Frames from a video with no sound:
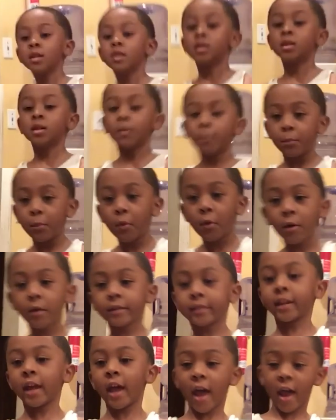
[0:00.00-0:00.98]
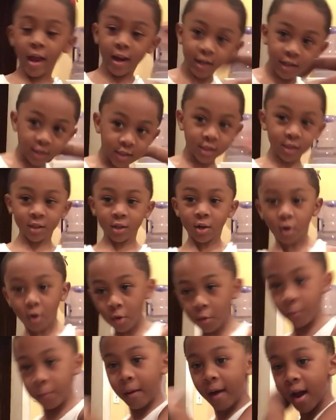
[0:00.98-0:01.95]
It's your boy, Daddy
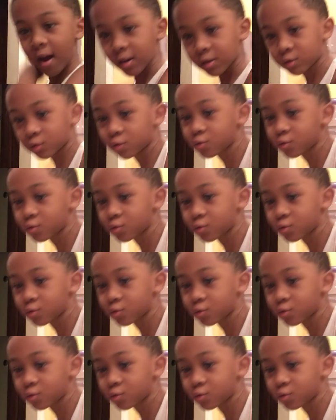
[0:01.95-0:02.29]
Scobar